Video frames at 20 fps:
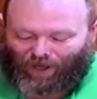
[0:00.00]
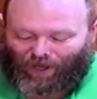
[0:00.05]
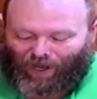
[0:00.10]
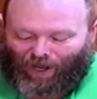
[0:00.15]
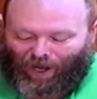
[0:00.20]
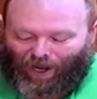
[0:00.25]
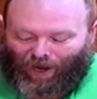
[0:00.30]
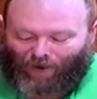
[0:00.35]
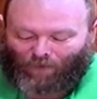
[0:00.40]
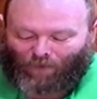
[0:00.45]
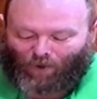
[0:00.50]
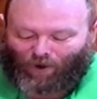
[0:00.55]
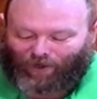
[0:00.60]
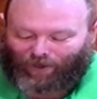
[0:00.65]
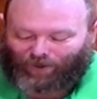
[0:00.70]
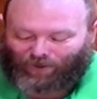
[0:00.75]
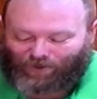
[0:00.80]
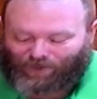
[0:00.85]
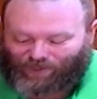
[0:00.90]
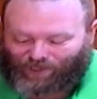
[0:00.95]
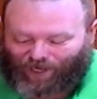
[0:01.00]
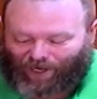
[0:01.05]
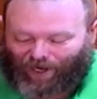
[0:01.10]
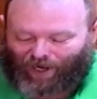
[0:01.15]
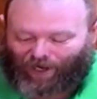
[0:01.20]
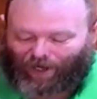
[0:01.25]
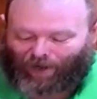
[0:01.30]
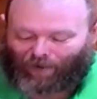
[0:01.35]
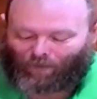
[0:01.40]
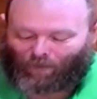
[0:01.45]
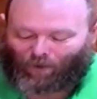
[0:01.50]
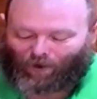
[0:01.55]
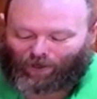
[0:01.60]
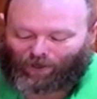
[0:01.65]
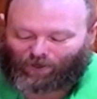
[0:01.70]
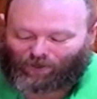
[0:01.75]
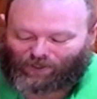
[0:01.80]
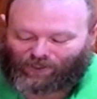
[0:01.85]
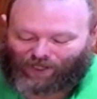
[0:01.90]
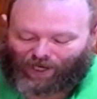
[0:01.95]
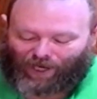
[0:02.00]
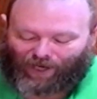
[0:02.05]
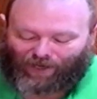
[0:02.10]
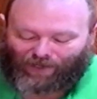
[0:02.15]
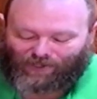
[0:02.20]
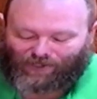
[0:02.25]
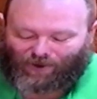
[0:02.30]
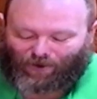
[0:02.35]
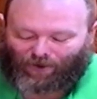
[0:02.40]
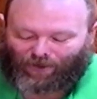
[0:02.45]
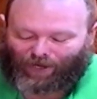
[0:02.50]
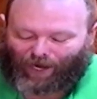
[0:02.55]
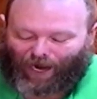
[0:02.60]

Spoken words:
And what you're saying and what you're saying is going